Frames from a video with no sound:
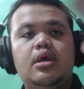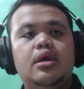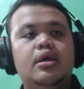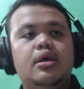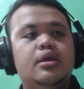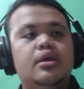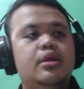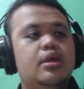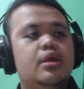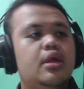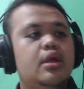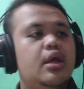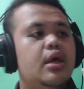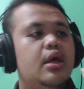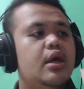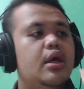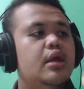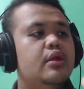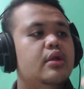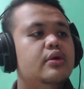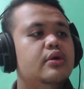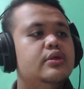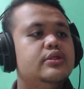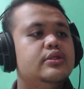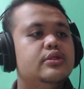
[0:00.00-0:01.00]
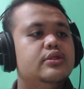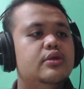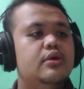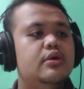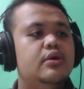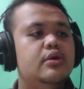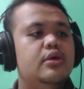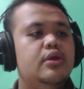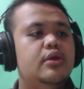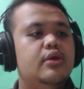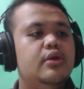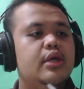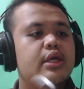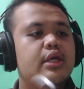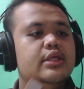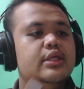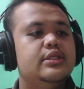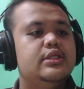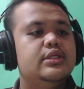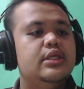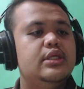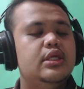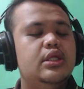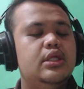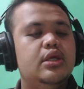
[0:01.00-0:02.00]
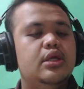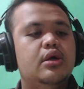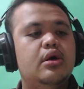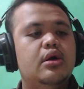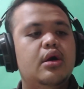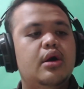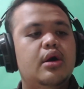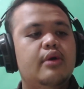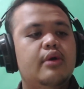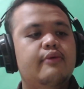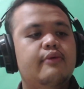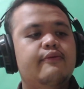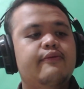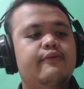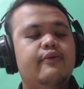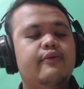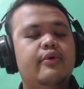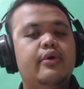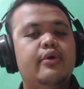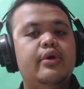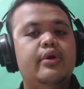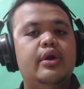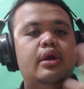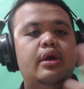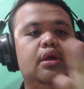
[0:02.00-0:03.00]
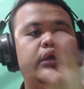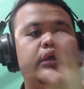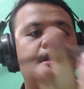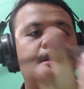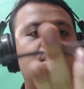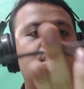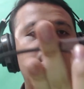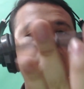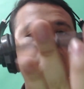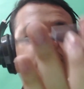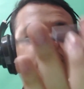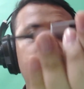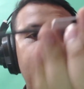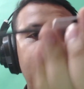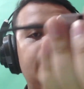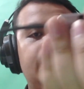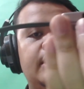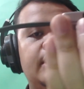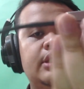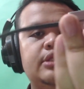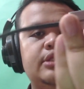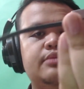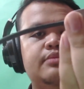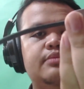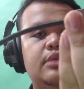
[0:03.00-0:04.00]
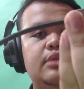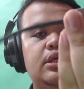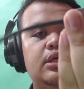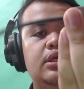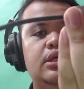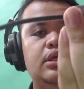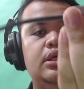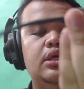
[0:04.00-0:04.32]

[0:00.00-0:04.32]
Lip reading: and also you can see there are 4 USB